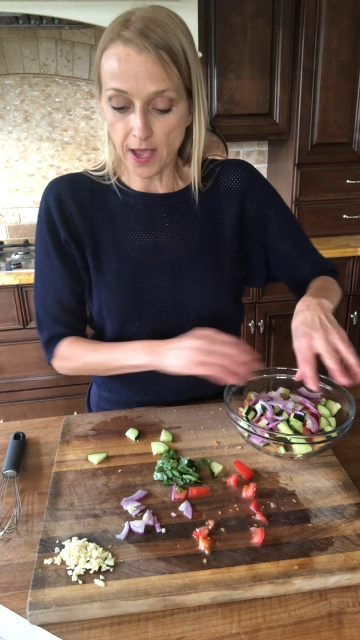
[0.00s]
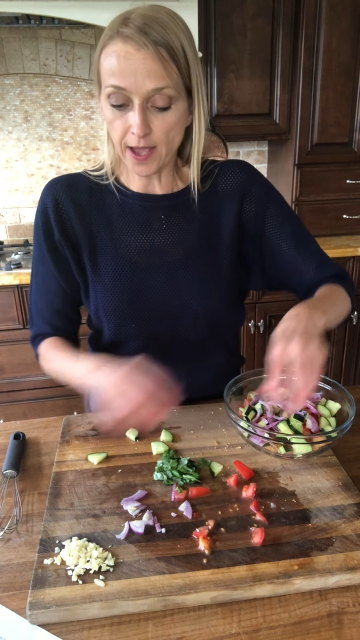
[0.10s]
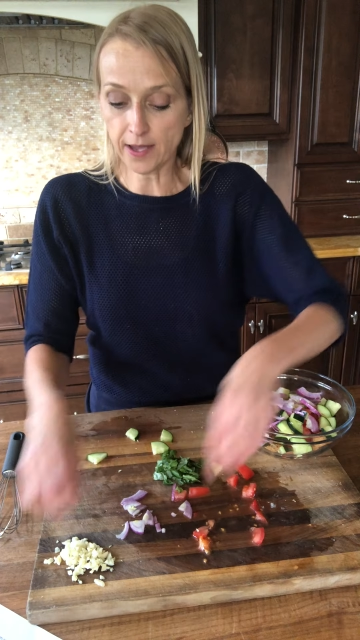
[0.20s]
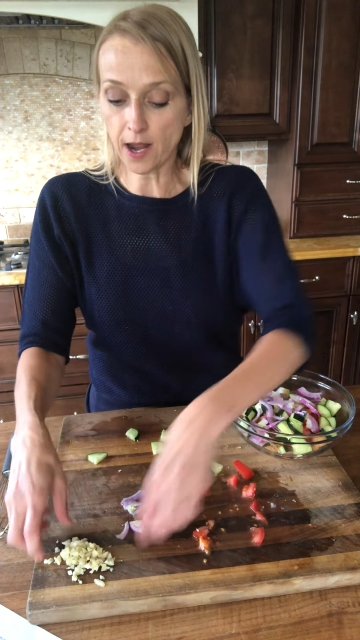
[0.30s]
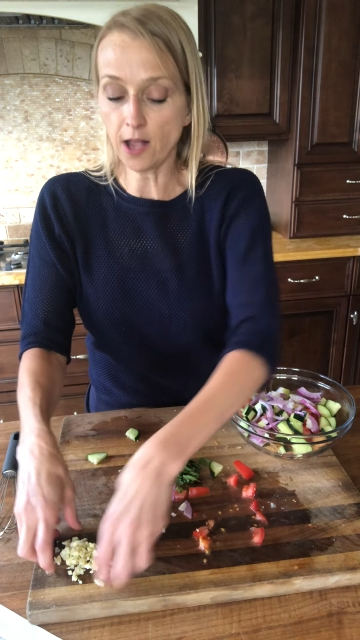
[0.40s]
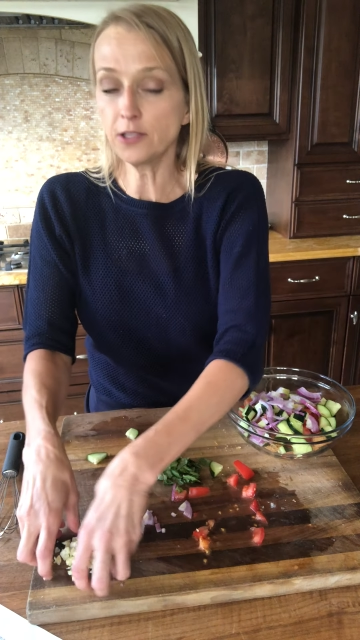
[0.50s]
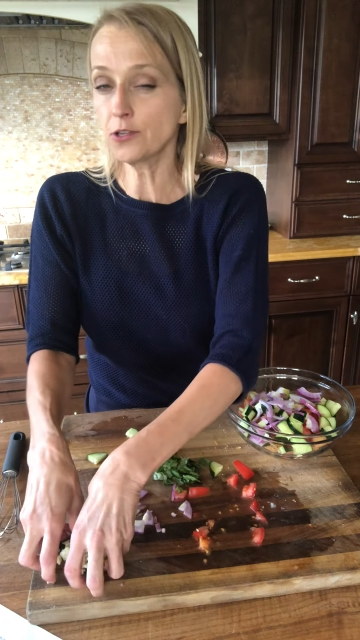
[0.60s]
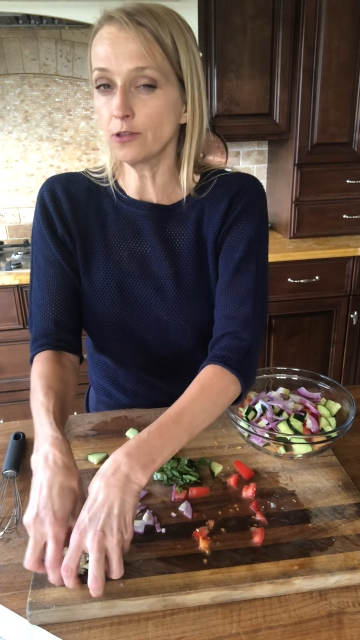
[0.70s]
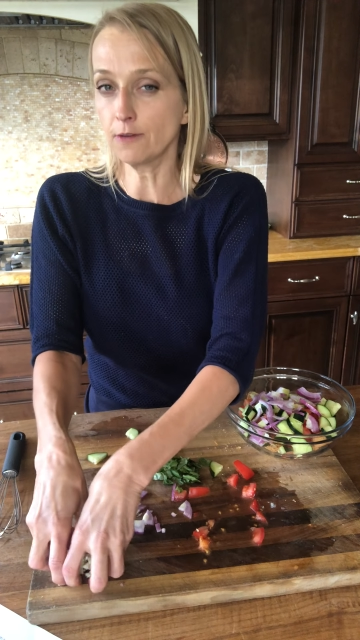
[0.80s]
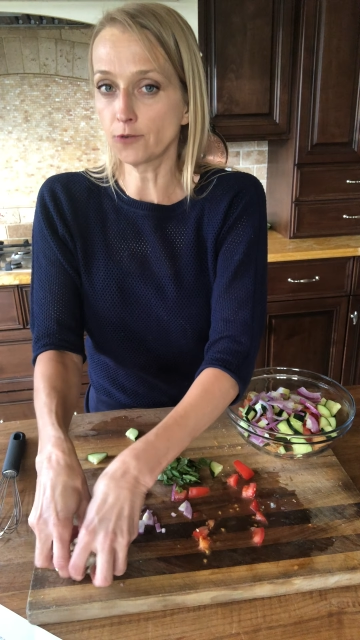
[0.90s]
And I
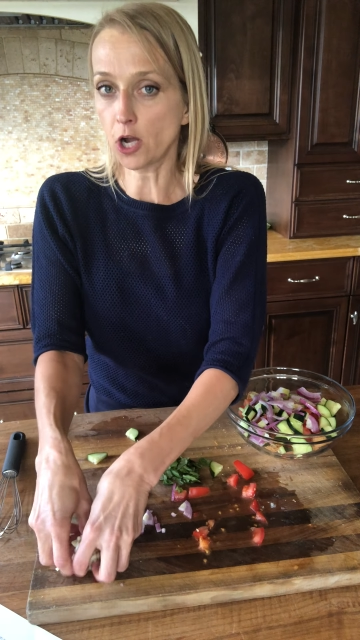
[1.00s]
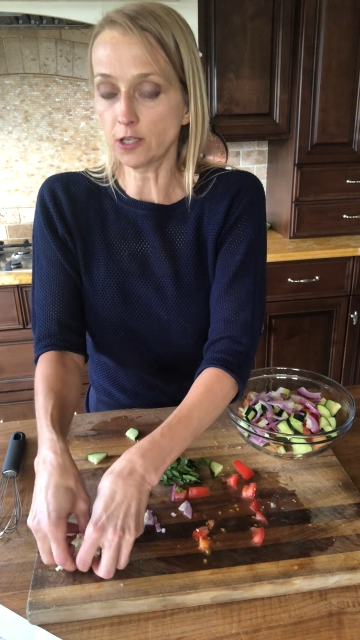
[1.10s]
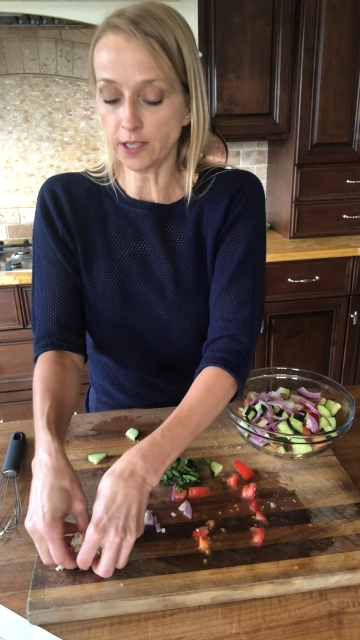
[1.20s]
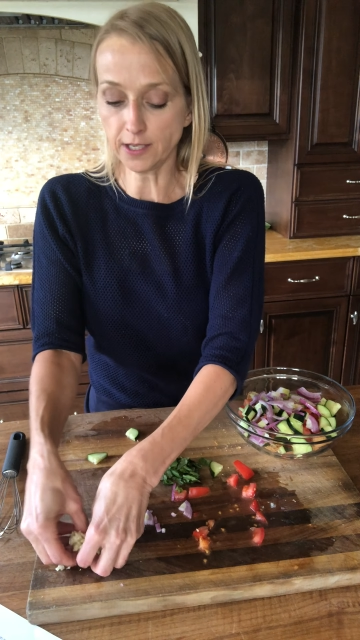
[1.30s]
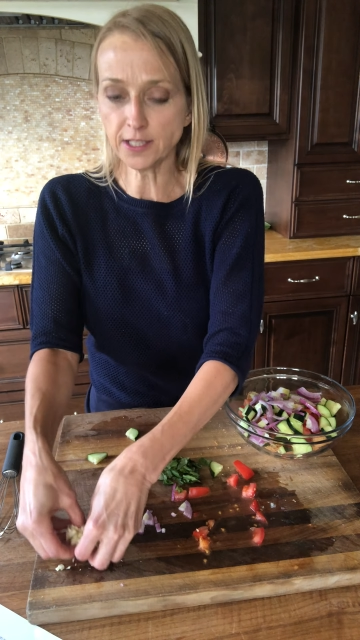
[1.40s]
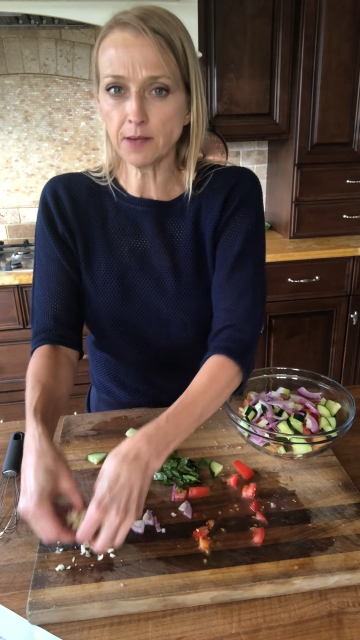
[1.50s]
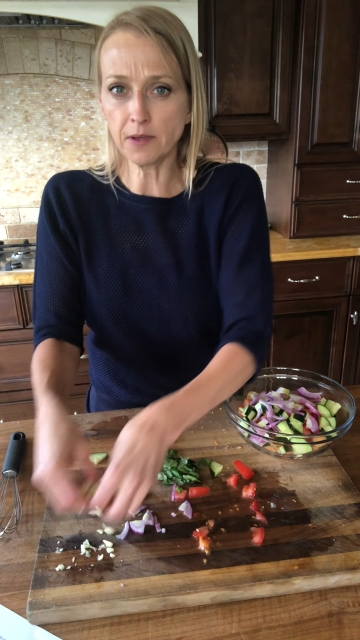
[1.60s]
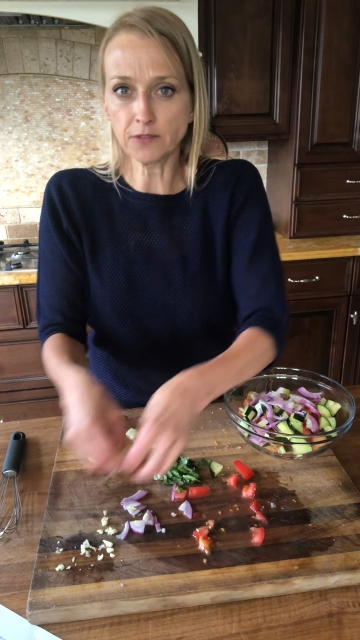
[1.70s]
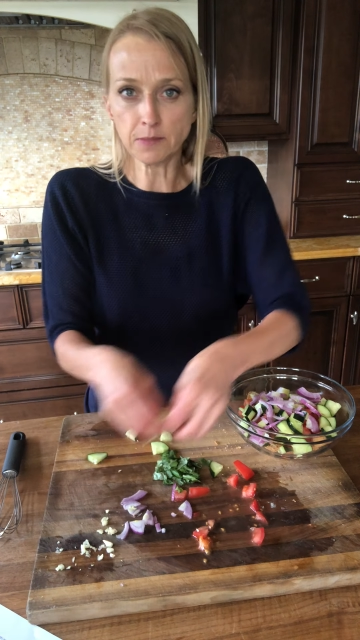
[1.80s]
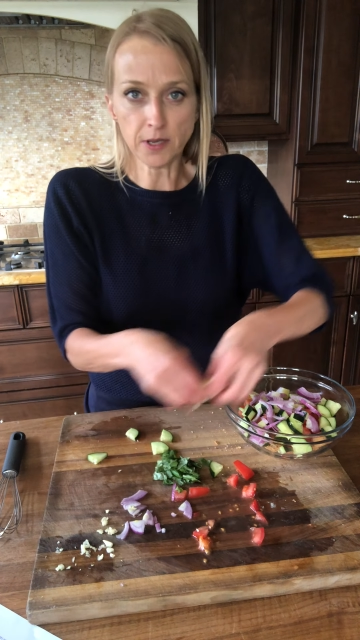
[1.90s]
also love garlic. Anytime I
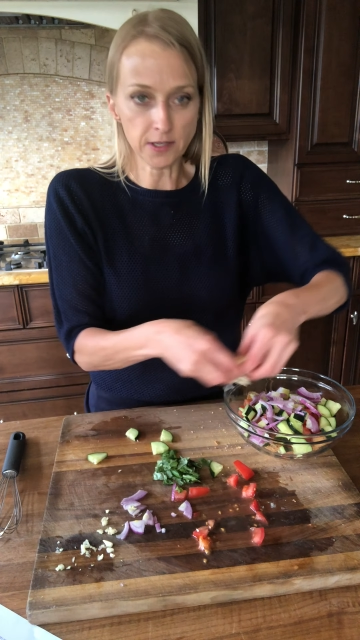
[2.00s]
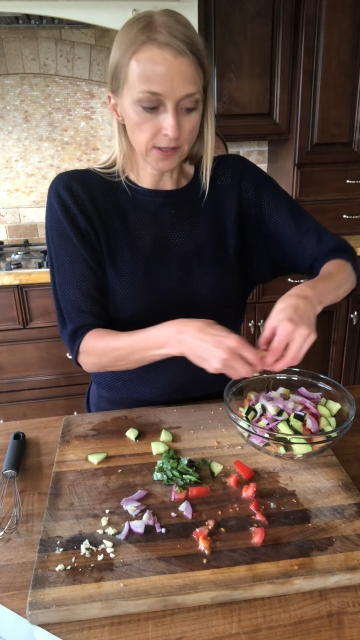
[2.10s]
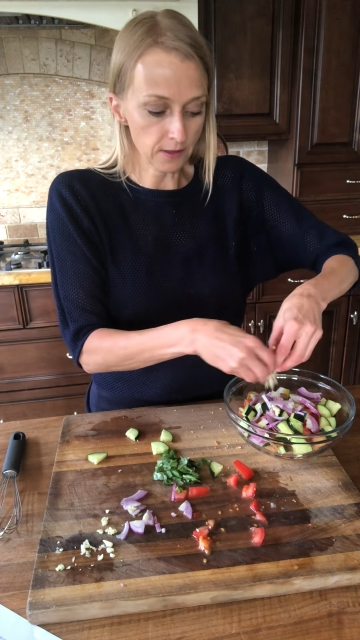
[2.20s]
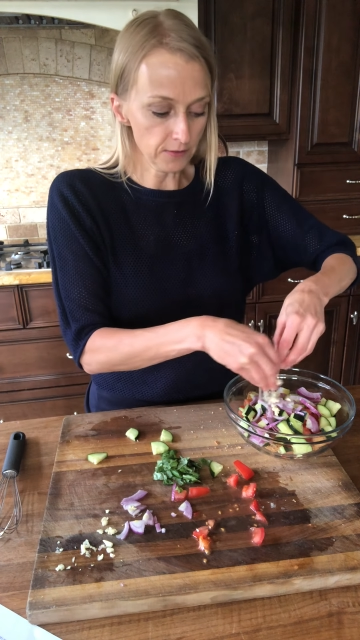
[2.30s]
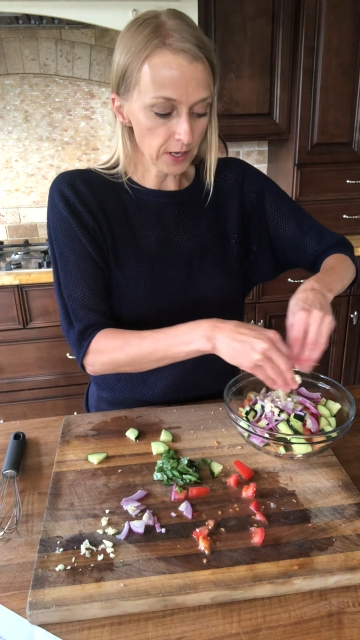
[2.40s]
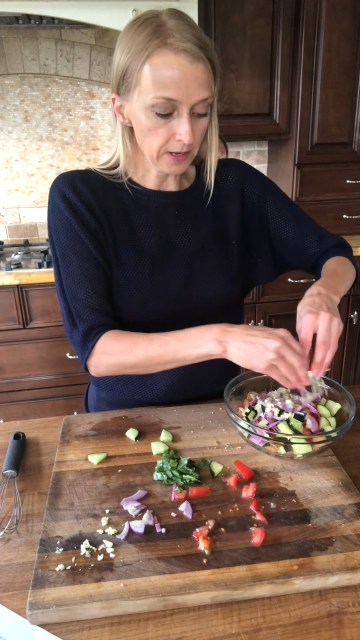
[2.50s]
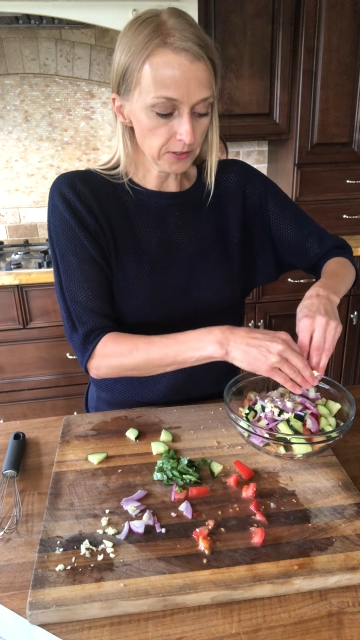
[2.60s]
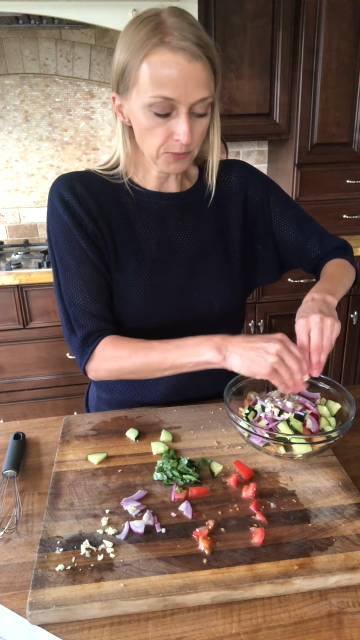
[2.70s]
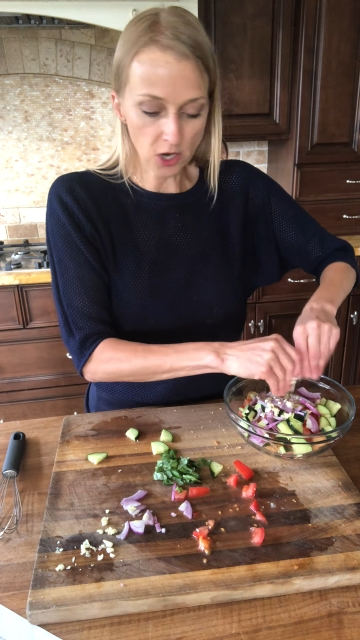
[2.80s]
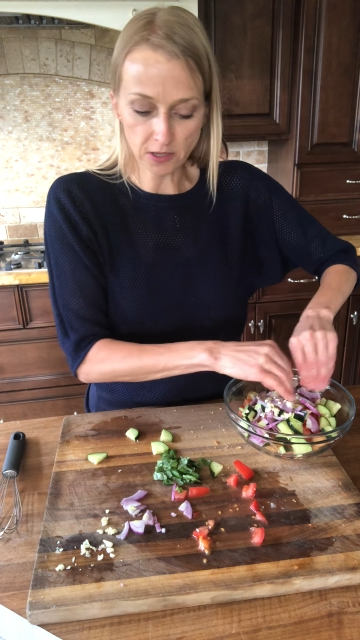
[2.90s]
have tomatoes, I love to add
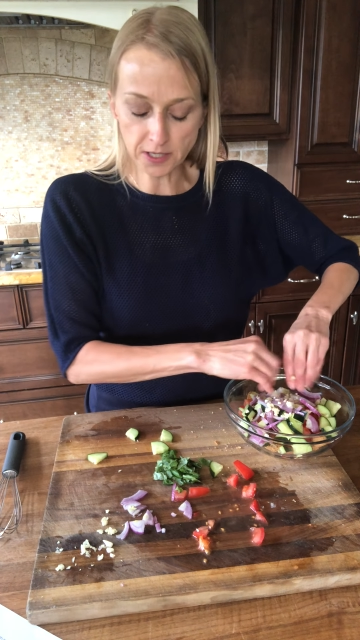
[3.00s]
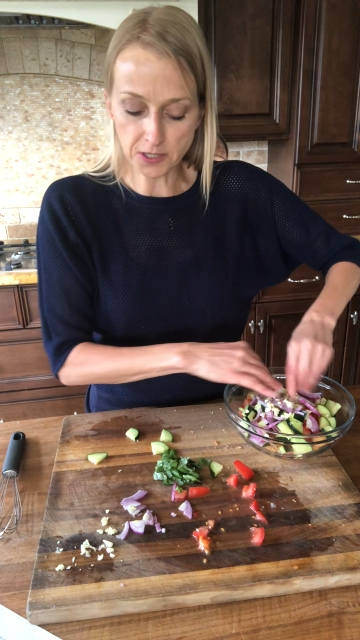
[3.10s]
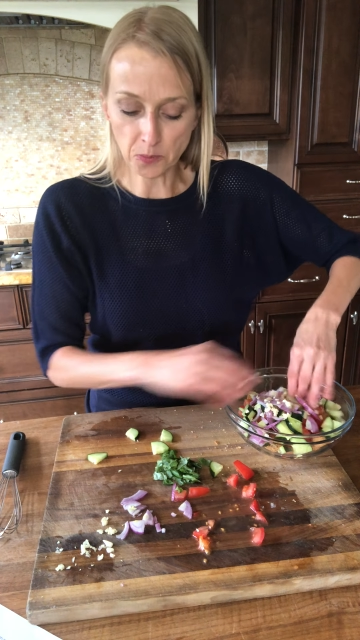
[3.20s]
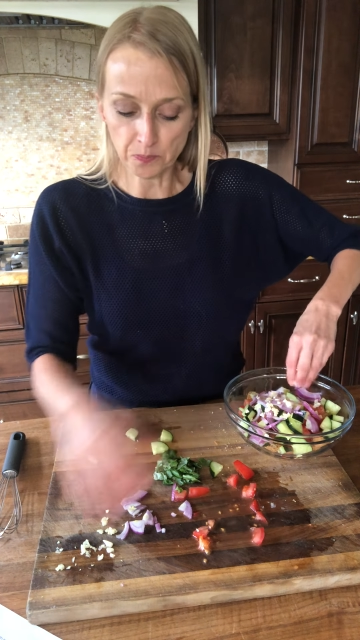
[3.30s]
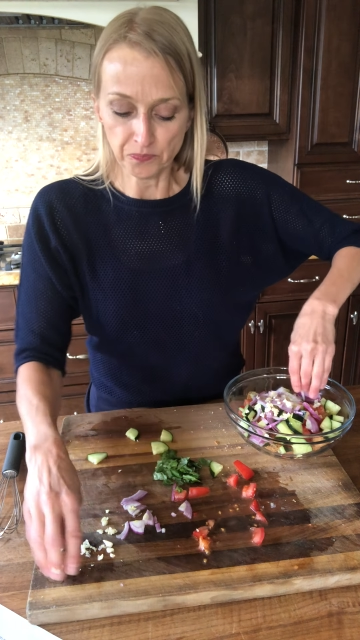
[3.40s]
some garlic. So I'm